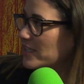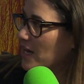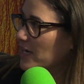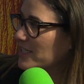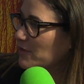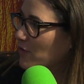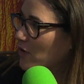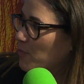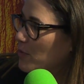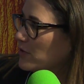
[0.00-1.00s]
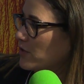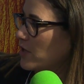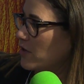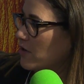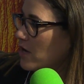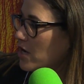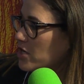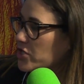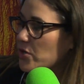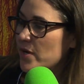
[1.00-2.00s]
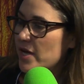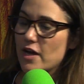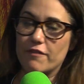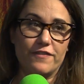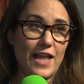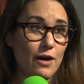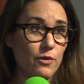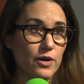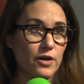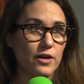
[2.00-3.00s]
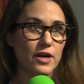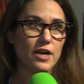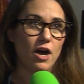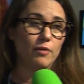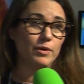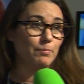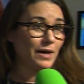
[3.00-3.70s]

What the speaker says: sliced. So we've got a poster here showing flour, almond